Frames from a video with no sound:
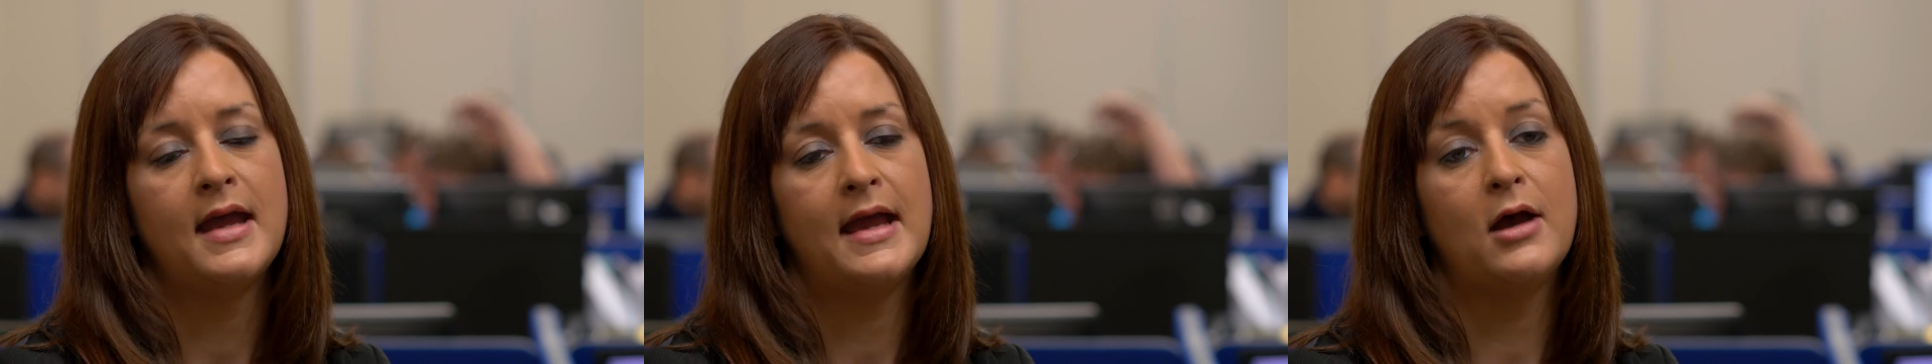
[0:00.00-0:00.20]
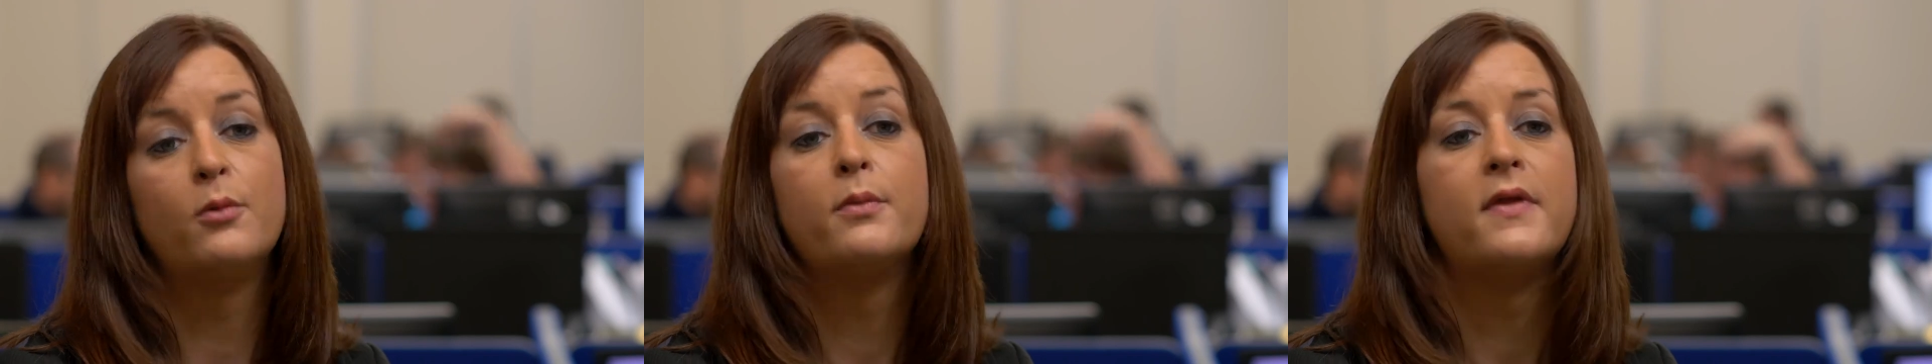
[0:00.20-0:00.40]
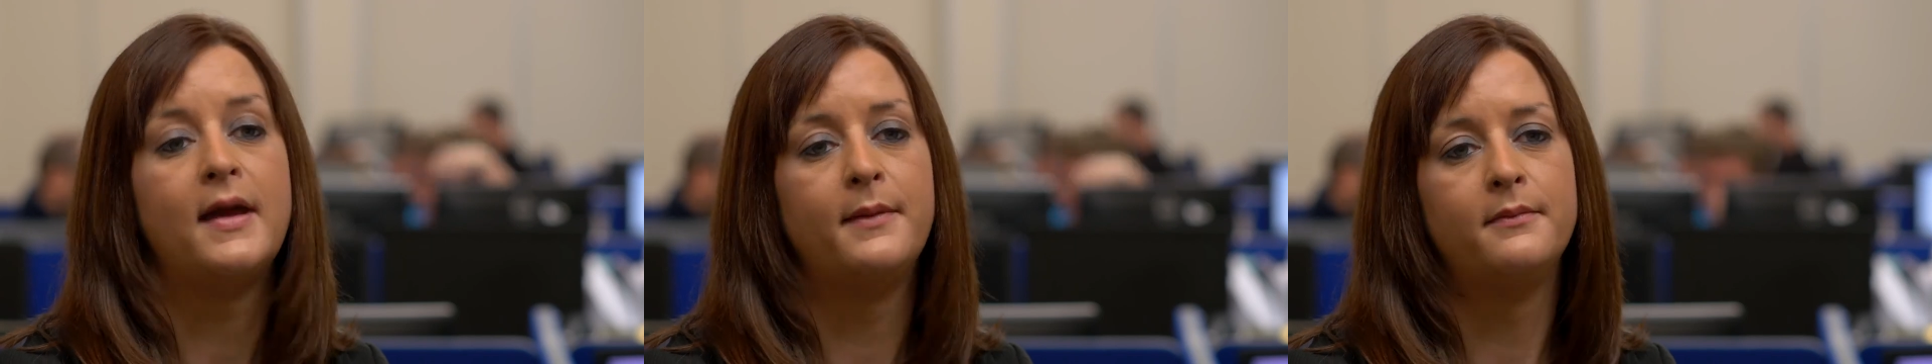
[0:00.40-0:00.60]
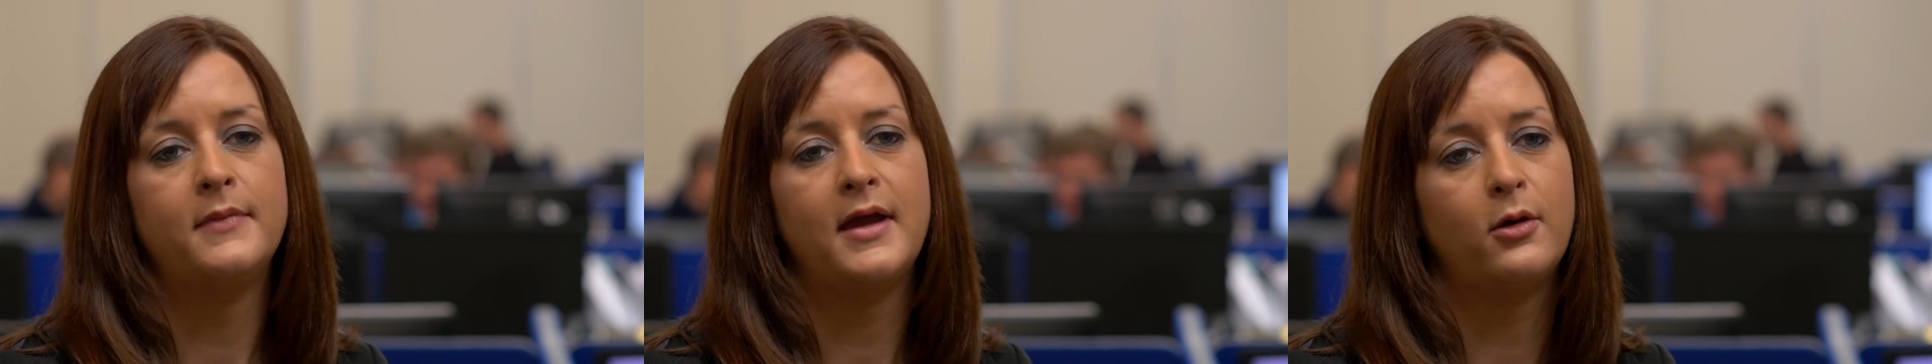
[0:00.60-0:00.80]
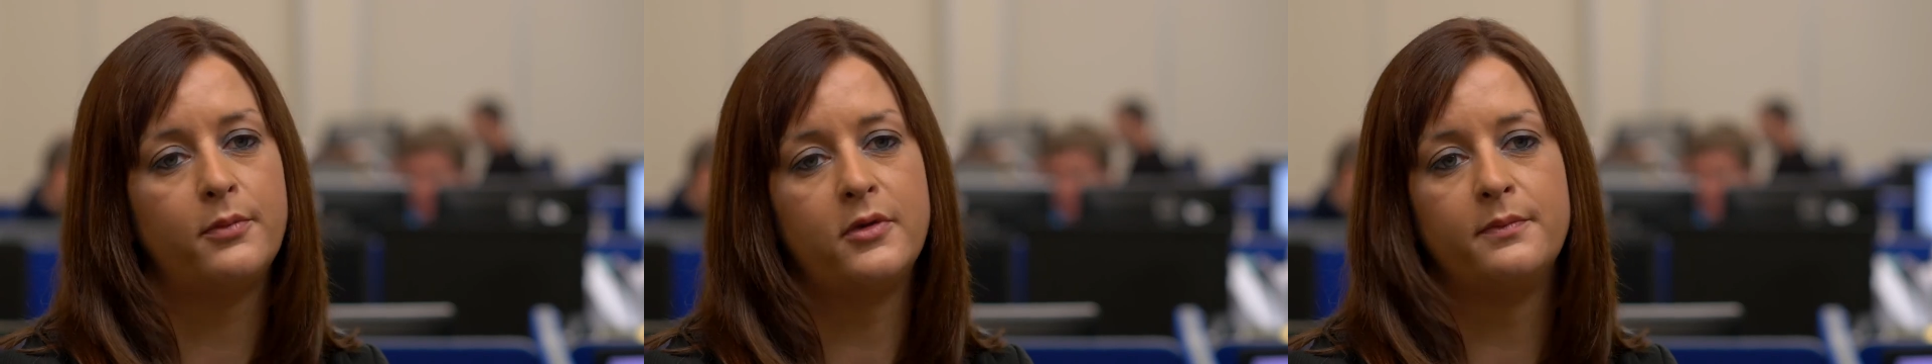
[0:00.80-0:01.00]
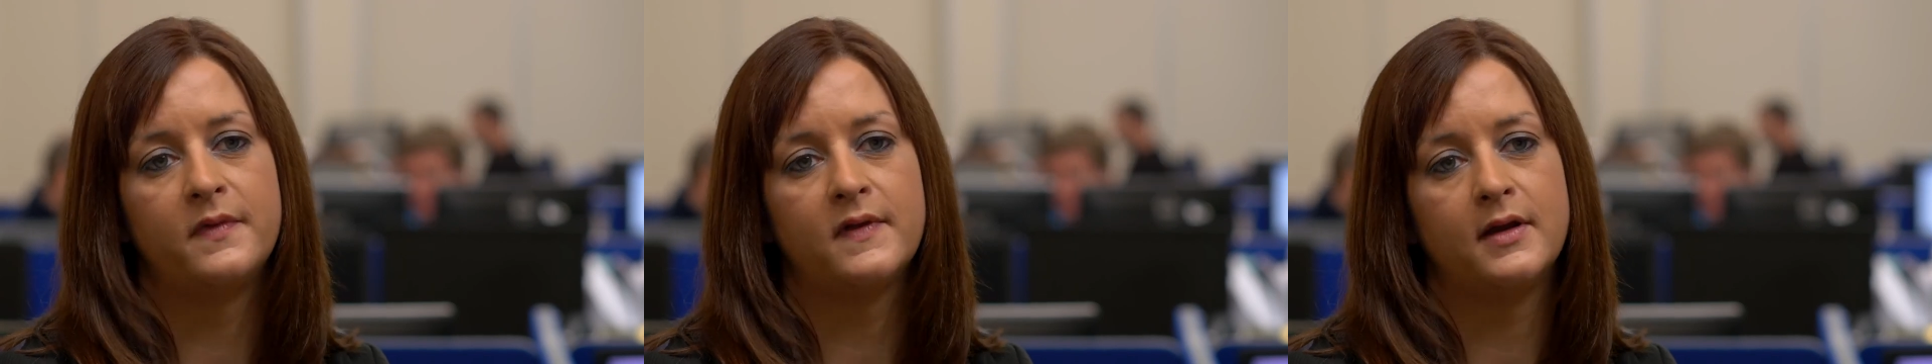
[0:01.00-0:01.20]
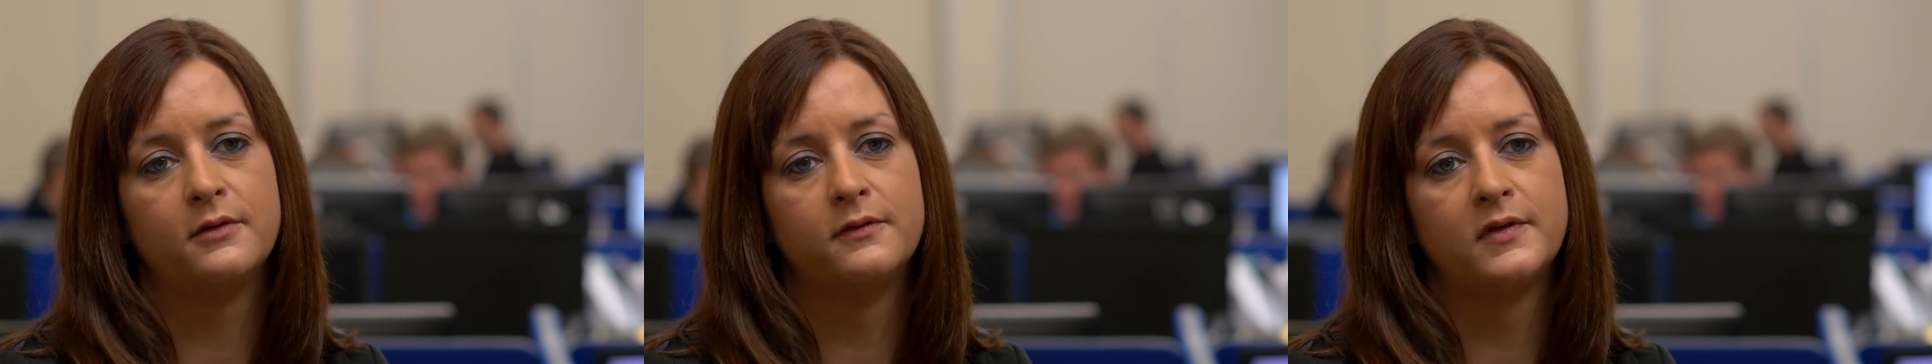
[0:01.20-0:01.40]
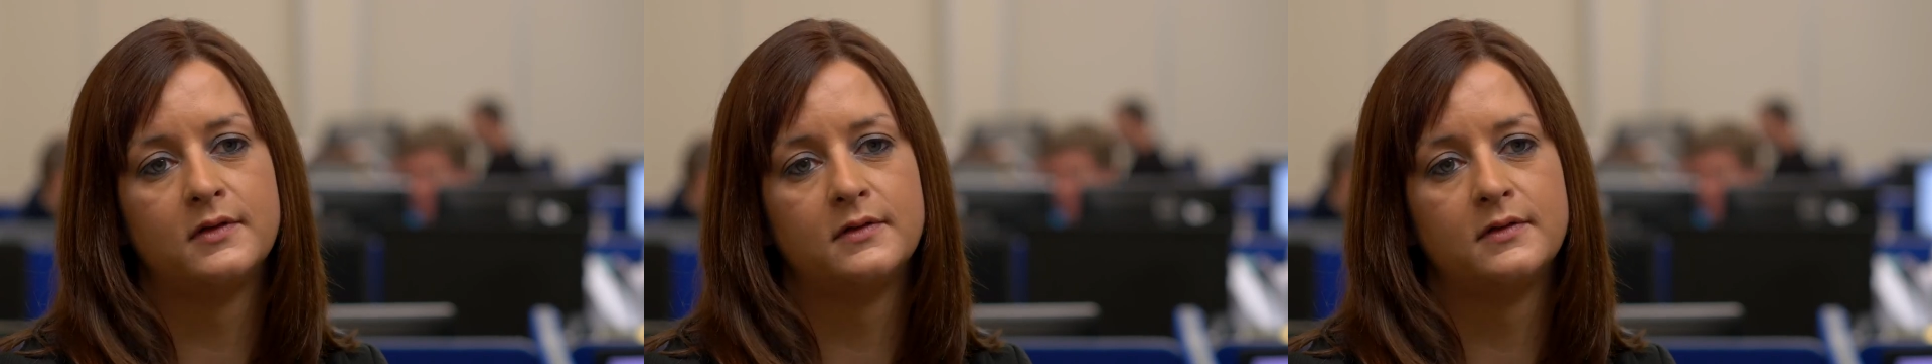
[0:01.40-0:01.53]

help them help themselves.